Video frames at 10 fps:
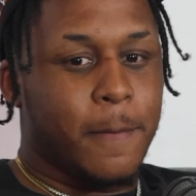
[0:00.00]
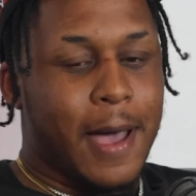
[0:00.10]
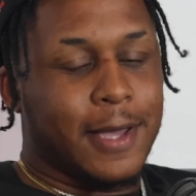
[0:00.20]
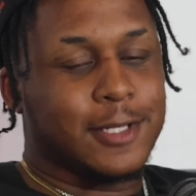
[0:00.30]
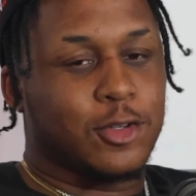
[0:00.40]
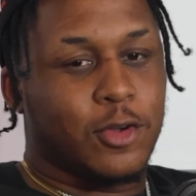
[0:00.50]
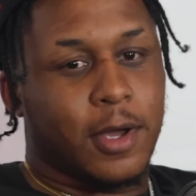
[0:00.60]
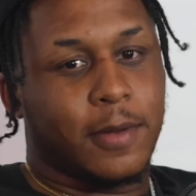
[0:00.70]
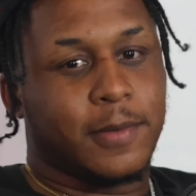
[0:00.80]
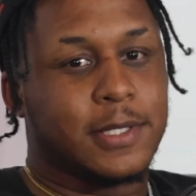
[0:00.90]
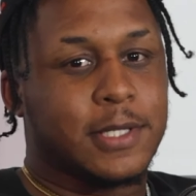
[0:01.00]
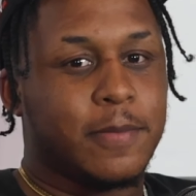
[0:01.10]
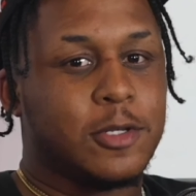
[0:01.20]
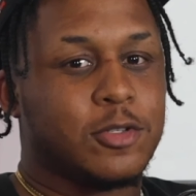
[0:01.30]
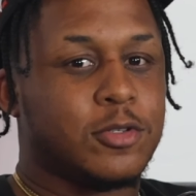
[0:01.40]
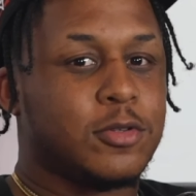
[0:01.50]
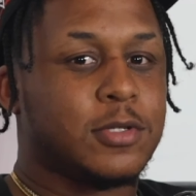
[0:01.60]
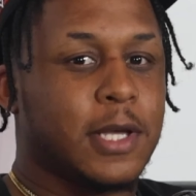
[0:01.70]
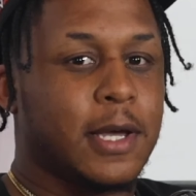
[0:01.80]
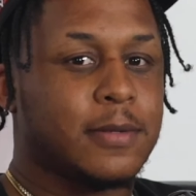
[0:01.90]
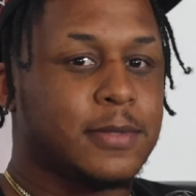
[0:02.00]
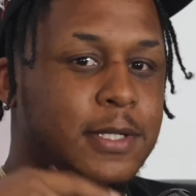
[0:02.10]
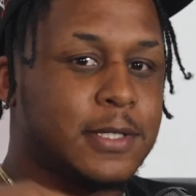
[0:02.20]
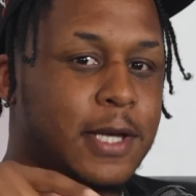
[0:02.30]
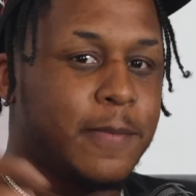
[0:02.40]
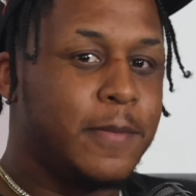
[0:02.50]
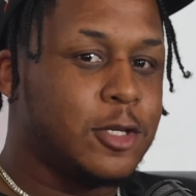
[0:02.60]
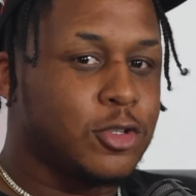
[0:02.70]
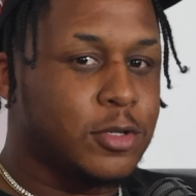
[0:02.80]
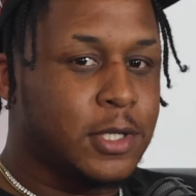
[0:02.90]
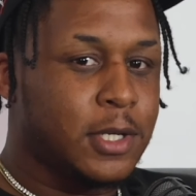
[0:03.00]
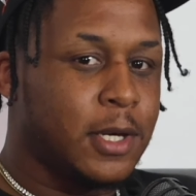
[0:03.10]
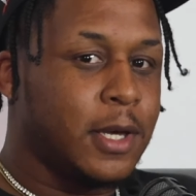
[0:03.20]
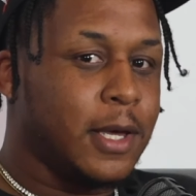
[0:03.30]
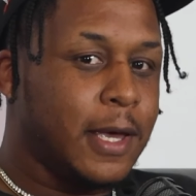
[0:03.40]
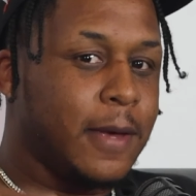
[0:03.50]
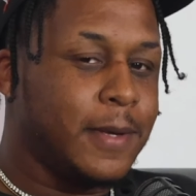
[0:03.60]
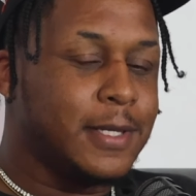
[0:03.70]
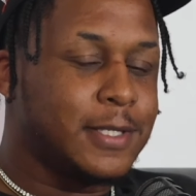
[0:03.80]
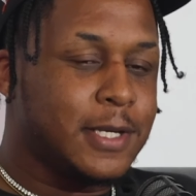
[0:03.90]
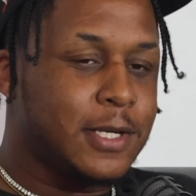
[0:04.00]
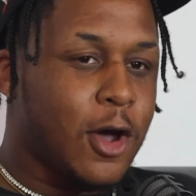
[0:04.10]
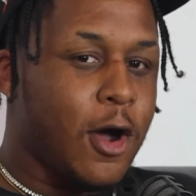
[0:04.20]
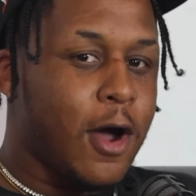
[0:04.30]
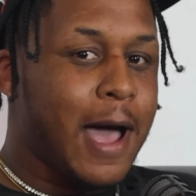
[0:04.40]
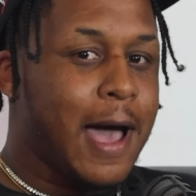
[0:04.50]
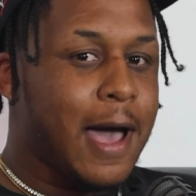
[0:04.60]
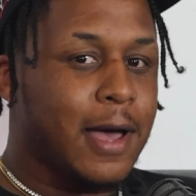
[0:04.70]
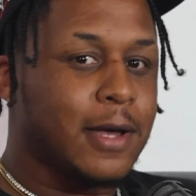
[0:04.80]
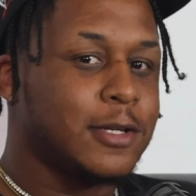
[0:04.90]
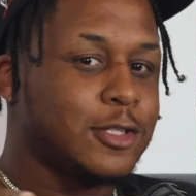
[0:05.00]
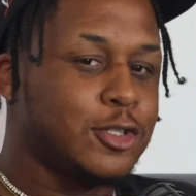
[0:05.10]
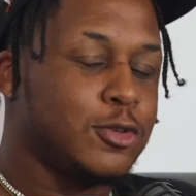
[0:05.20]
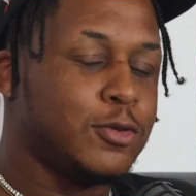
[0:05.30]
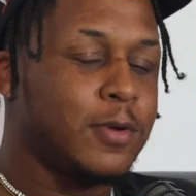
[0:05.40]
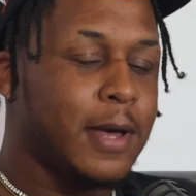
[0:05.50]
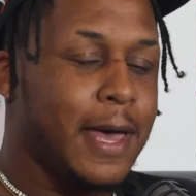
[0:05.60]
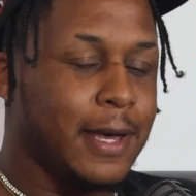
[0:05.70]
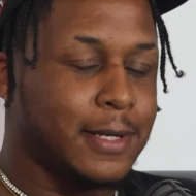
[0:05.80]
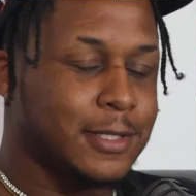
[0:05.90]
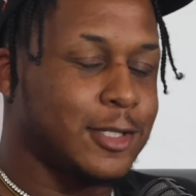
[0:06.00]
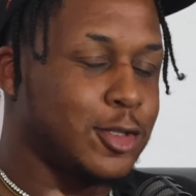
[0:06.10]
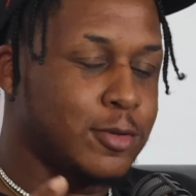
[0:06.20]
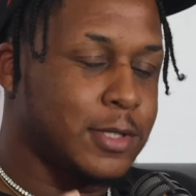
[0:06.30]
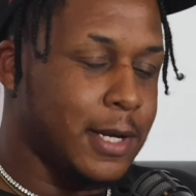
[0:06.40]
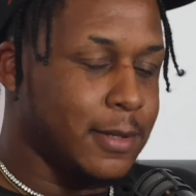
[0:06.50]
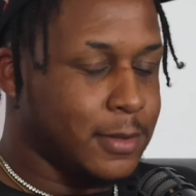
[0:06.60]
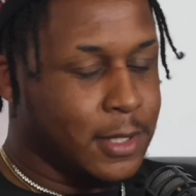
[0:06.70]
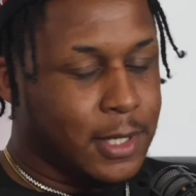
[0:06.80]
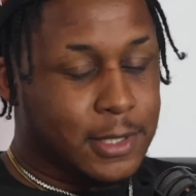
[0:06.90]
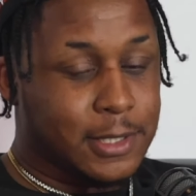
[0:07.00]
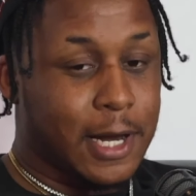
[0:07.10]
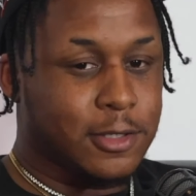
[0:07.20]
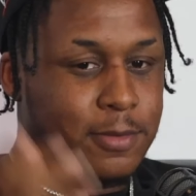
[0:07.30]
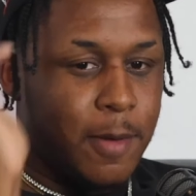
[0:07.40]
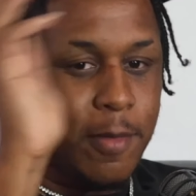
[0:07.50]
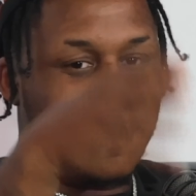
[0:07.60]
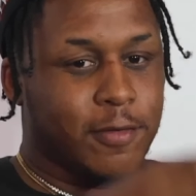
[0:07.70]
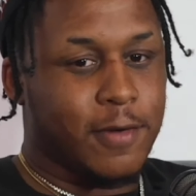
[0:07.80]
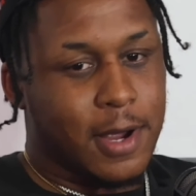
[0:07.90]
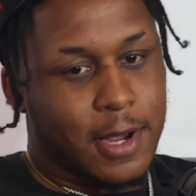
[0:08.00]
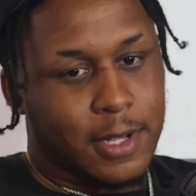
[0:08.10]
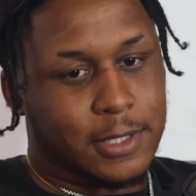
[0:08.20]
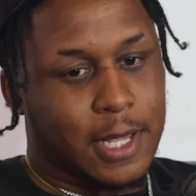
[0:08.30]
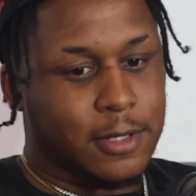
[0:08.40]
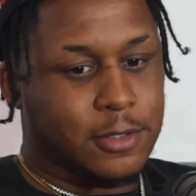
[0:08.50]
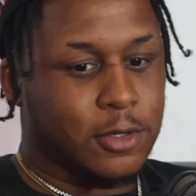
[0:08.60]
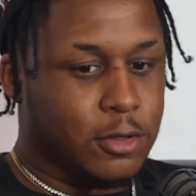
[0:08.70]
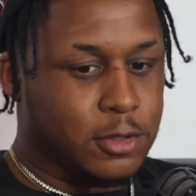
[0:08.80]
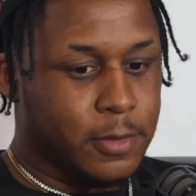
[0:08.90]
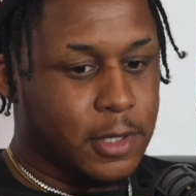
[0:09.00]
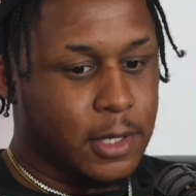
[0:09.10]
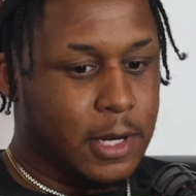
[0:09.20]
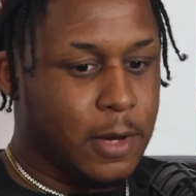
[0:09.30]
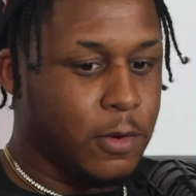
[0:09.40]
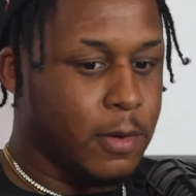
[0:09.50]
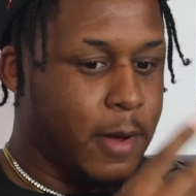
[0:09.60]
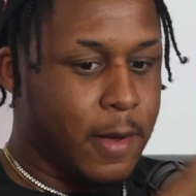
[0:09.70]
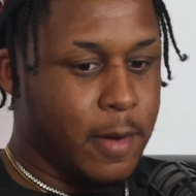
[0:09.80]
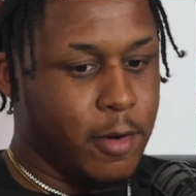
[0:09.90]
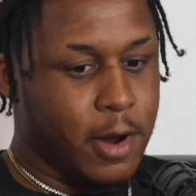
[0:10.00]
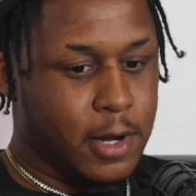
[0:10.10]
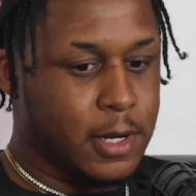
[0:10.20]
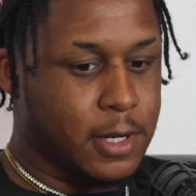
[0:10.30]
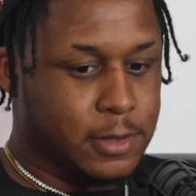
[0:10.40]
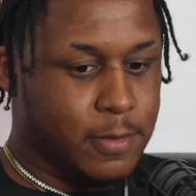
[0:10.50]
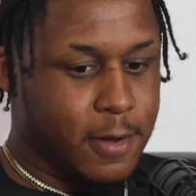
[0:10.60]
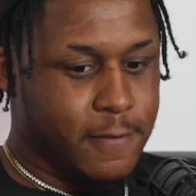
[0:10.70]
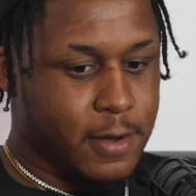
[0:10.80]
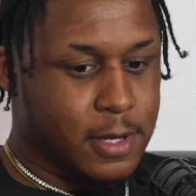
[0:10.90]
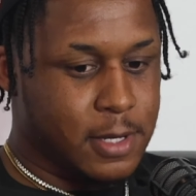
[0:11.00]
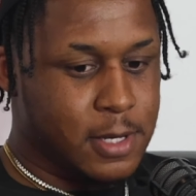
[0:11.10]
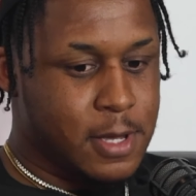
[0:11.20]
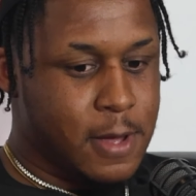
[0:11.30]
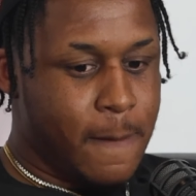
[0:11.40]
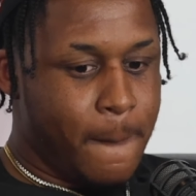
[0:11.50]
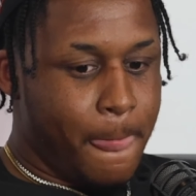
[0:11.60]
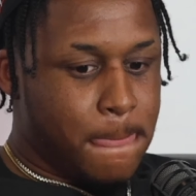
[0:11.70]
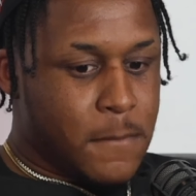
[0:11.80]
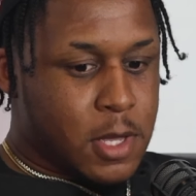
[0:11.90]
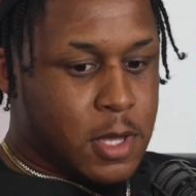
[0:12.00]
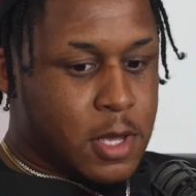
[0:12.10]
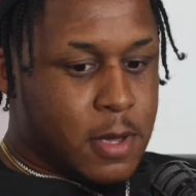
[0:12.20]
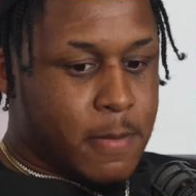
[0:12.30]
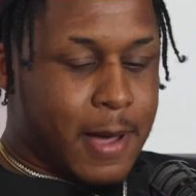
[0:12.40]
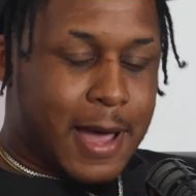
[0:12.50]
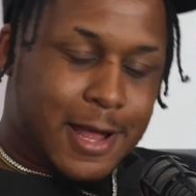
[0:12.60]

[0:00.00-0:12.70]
my Instagram, DJ Metri Two Times, DJ Metri, M E T R I 2X, two times. Shout out to my brother Ryan. Shout out to the Culture Media Network. My man Brandon in this motherfucker. My